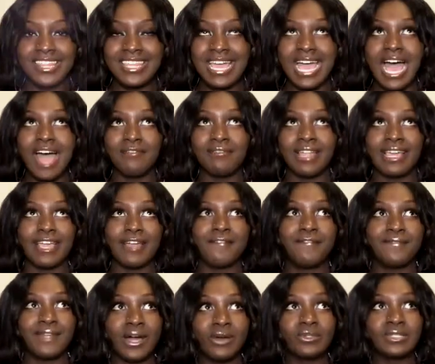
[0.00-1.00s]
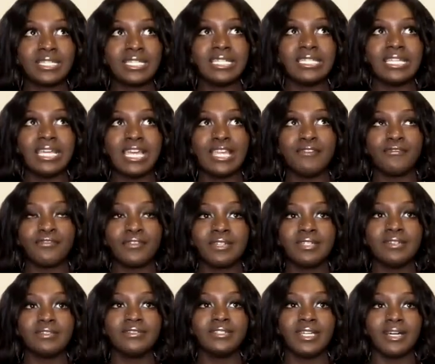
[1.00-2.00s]
they have like a fountain in
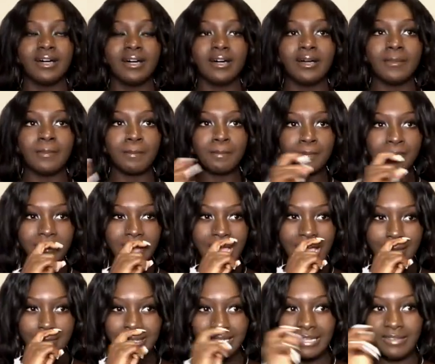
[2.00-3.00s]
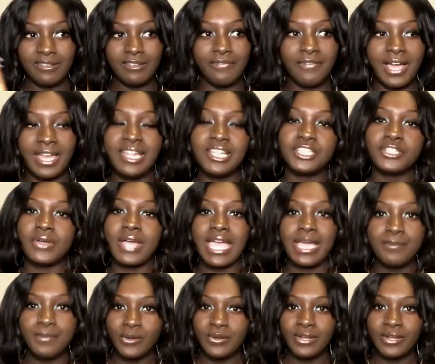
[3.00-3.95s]
front of the i believe the financial aid